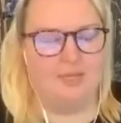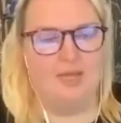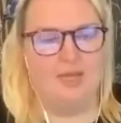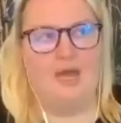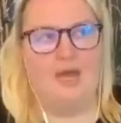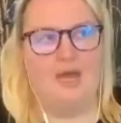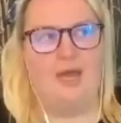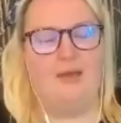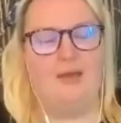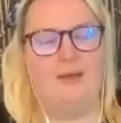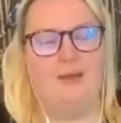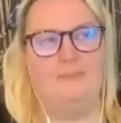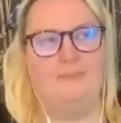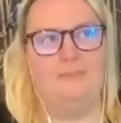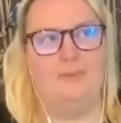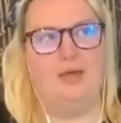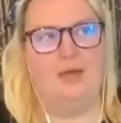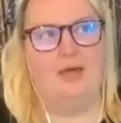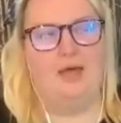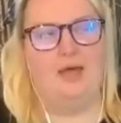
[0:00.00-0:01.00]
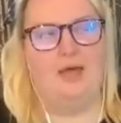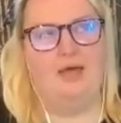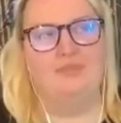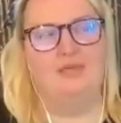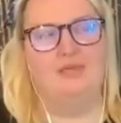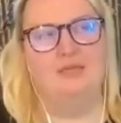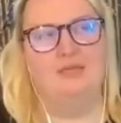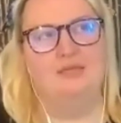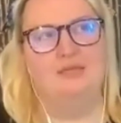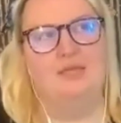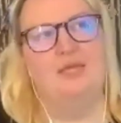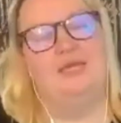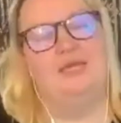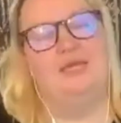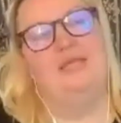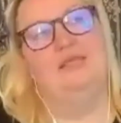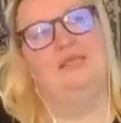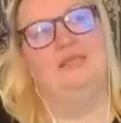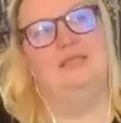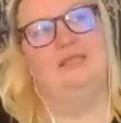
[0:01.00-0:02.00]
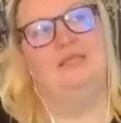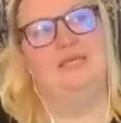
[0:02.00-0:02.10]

I think that in